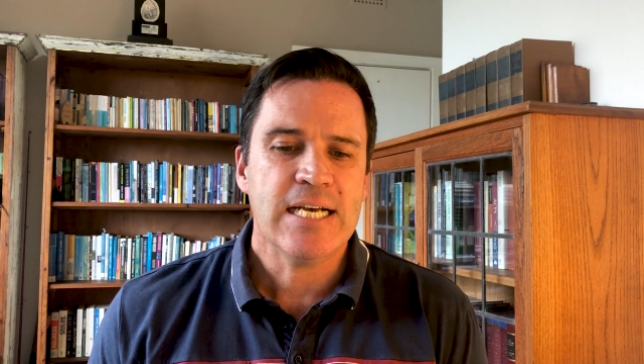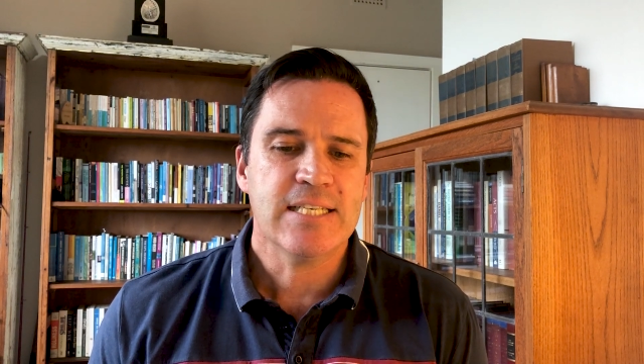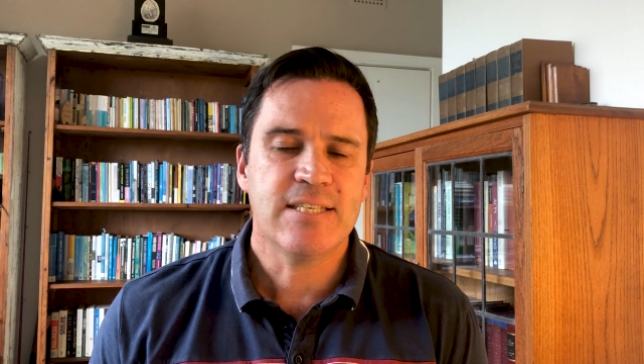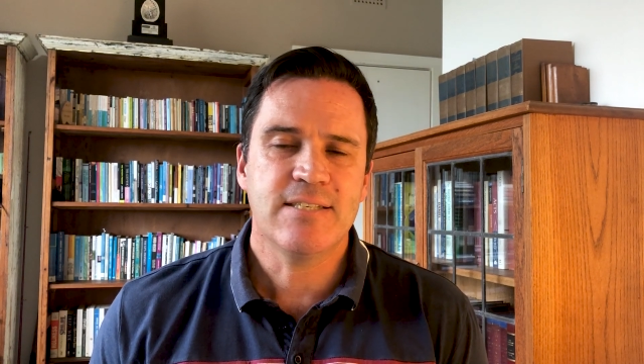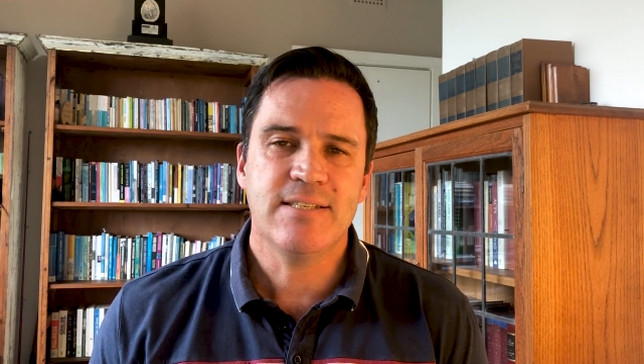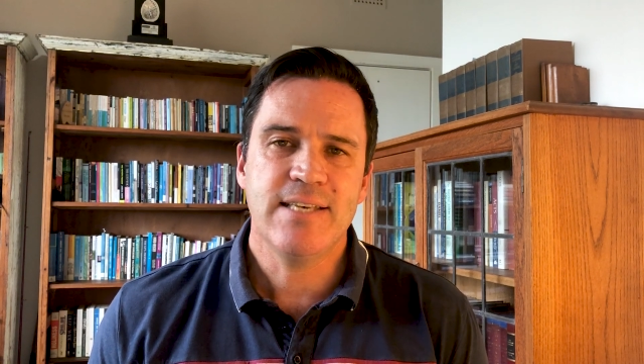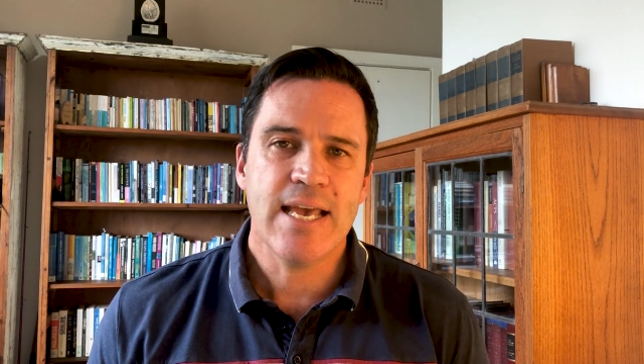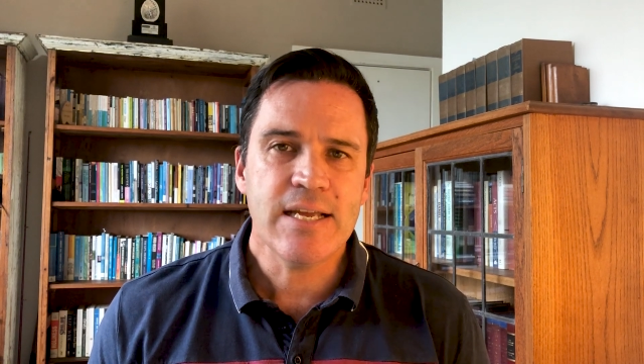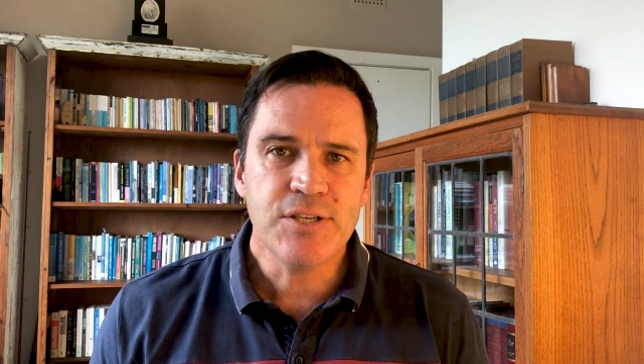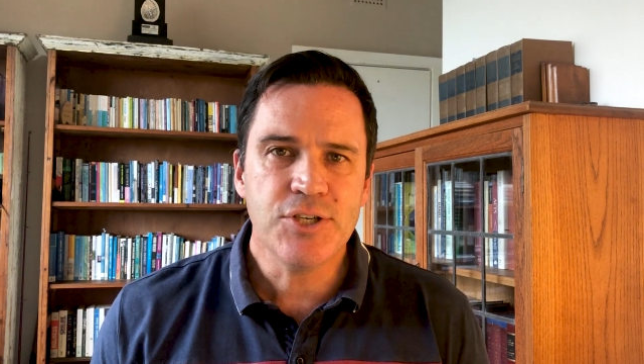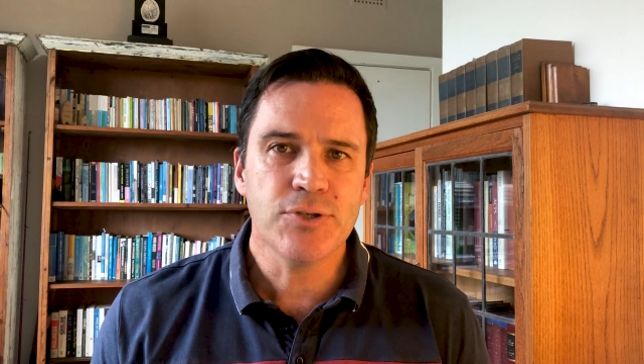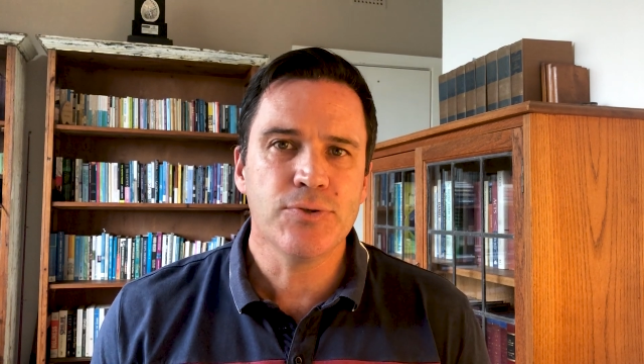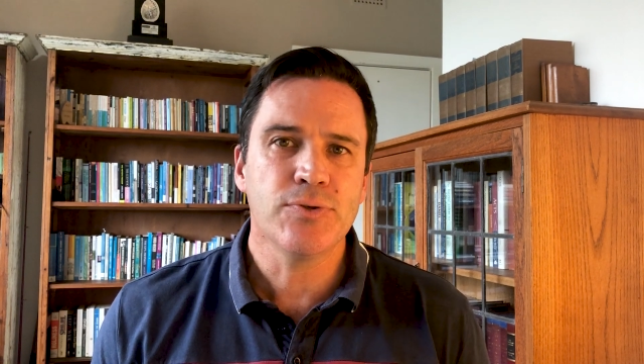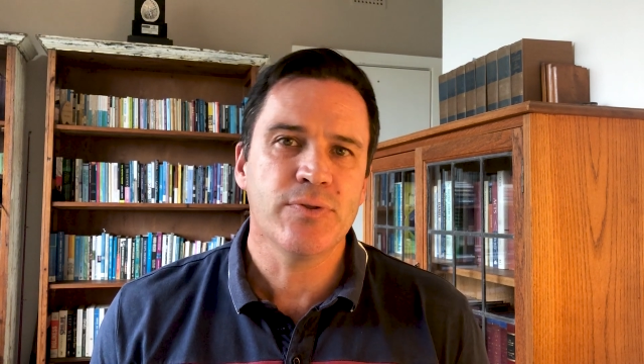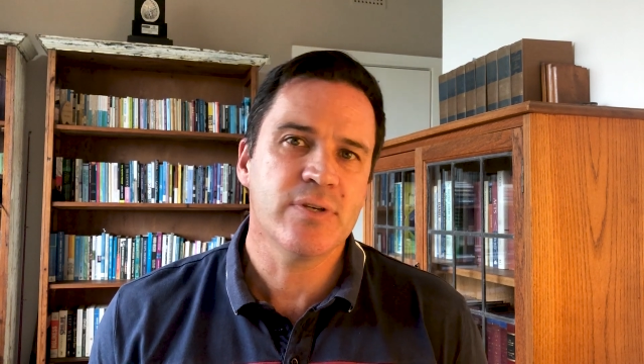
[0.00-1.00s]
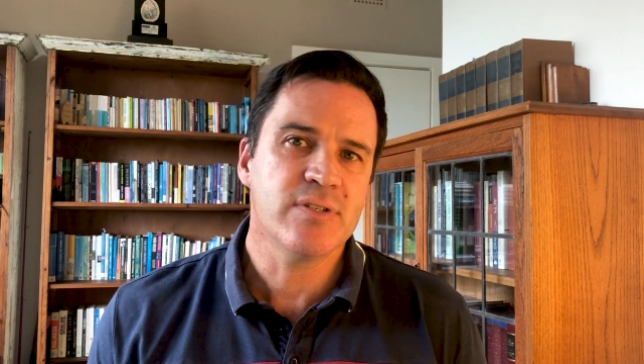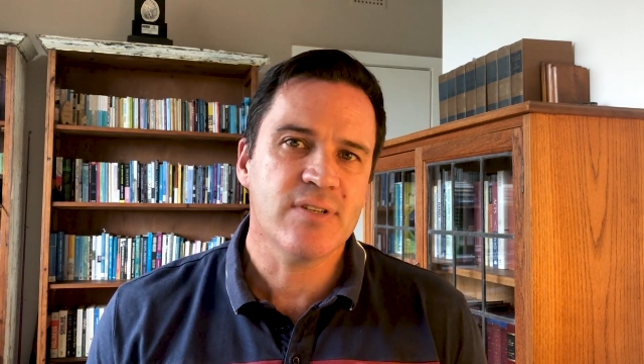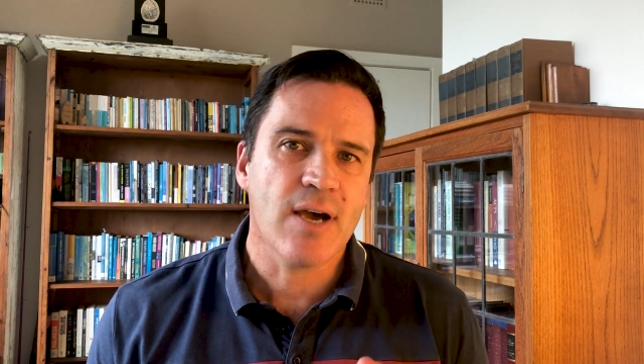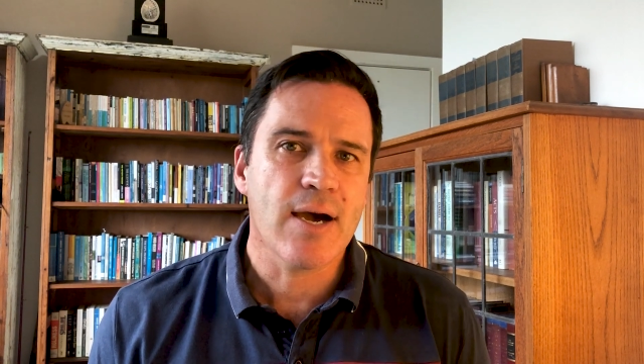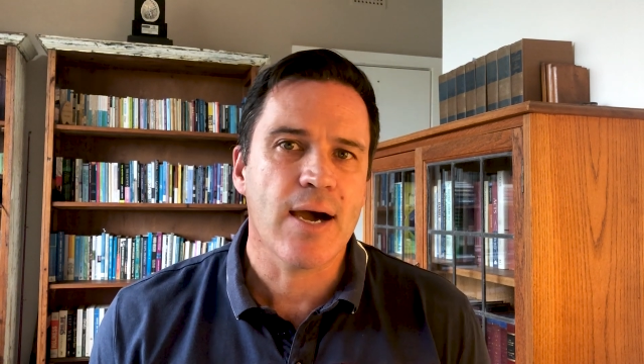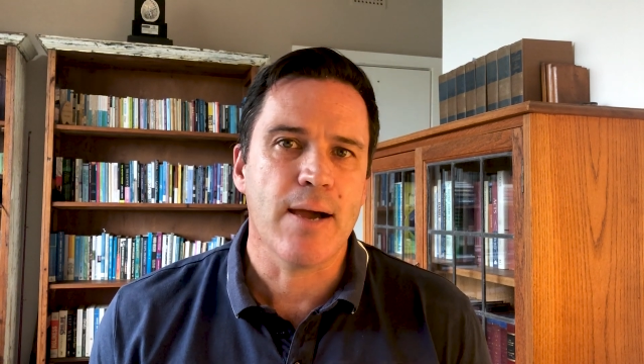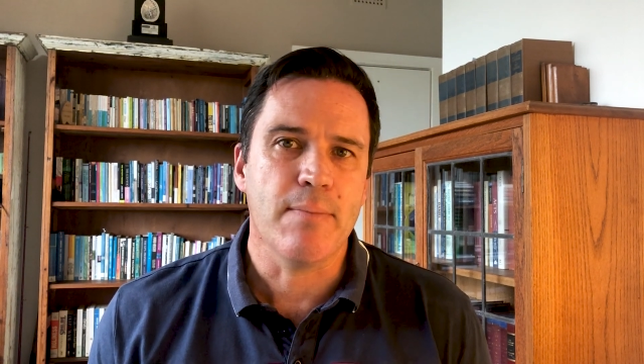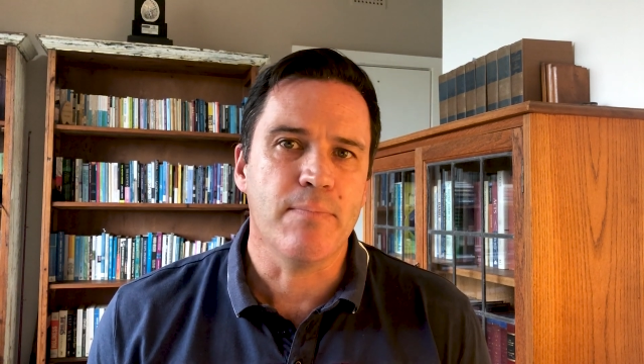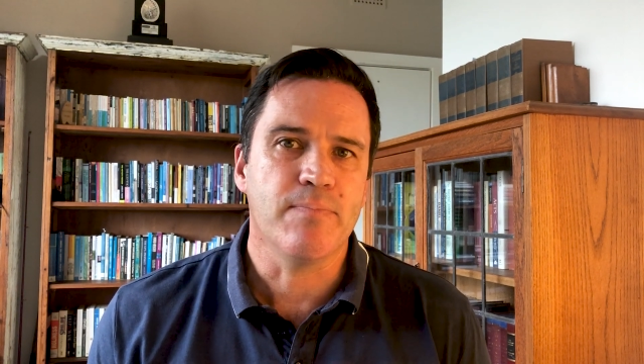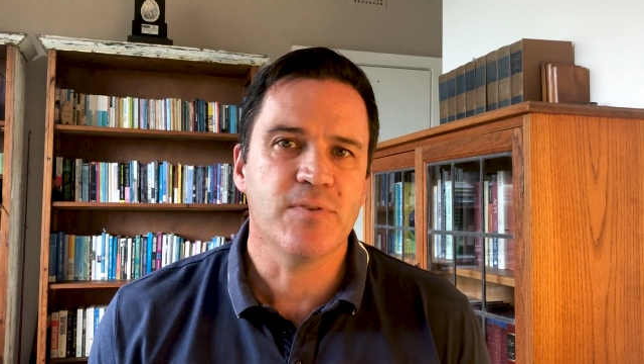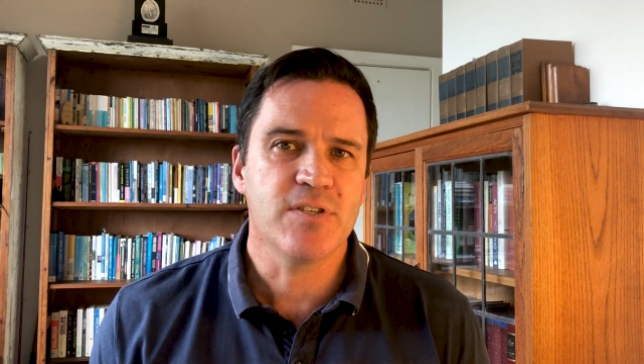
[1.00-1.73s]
schedule the time.